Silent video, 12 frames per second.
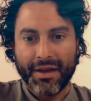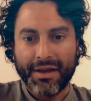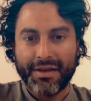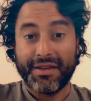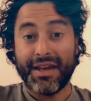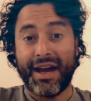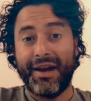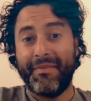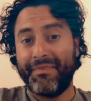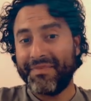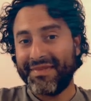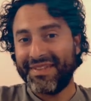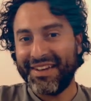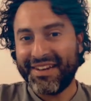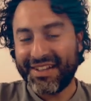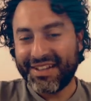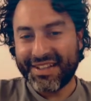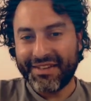Yeah,
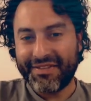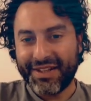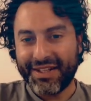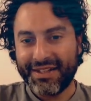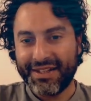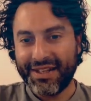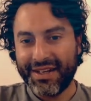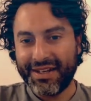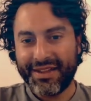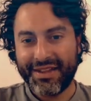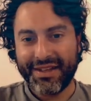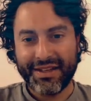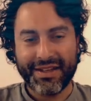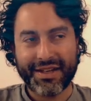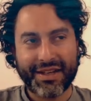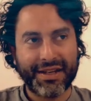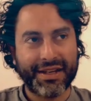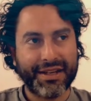definitely. I think
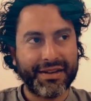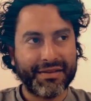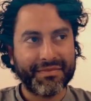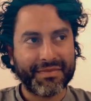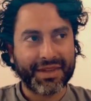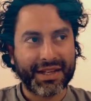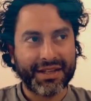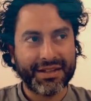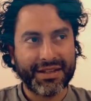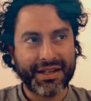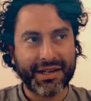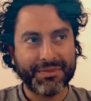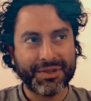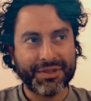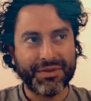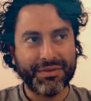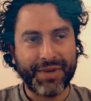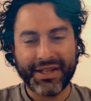it comes
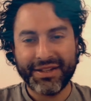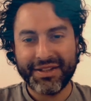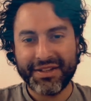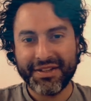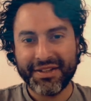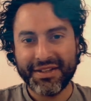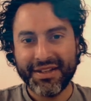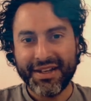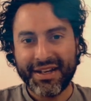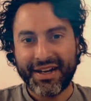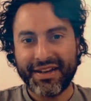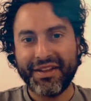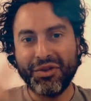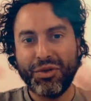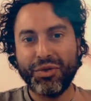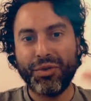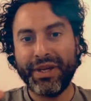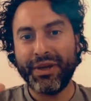to mind, I think,
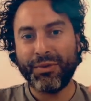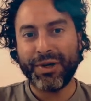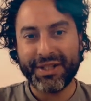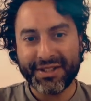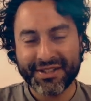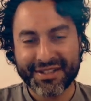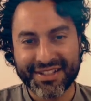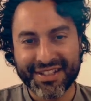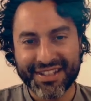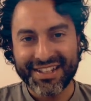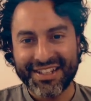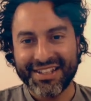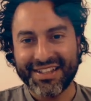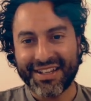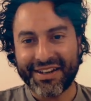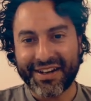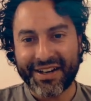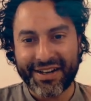2 keywords
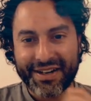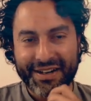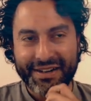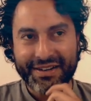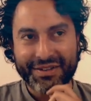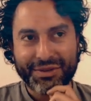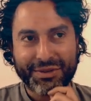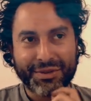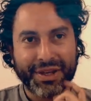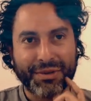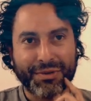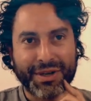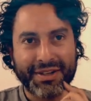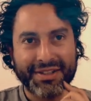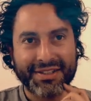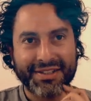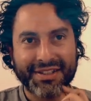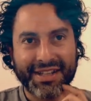that are 2
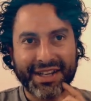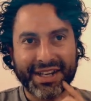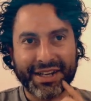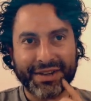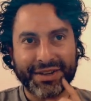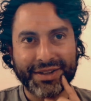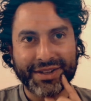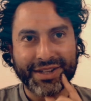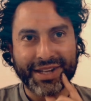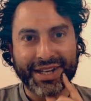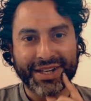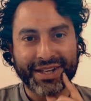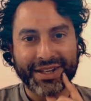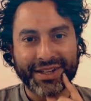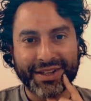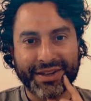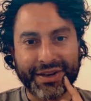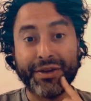keywords that
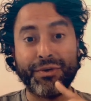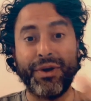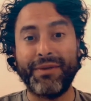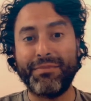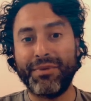I grew up